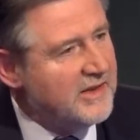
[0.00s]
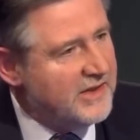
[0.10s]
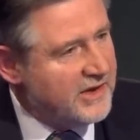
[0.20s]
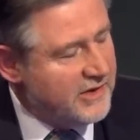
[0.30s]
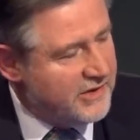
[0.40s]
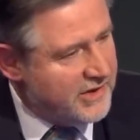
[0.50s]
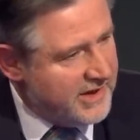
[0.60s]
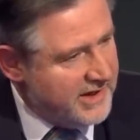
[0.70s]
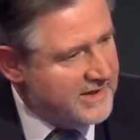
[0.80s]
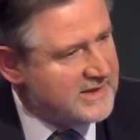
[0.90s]
there
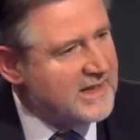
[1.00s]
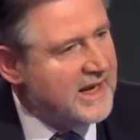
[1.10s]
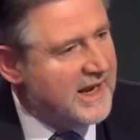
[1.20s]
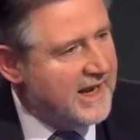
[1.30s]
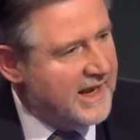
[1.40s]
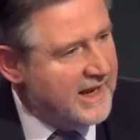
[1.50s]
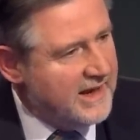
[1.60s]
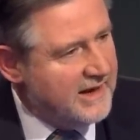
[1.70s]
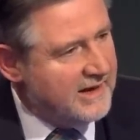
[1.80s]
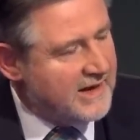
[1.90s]
is
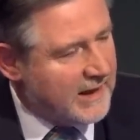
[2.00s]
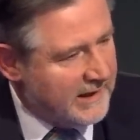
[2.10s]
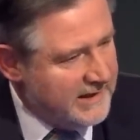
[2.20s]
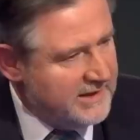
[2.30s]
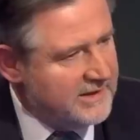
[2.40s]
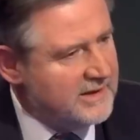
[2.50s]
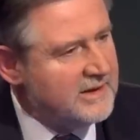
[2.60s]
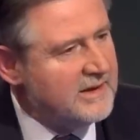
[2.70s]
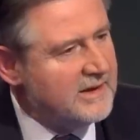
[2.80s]
a clear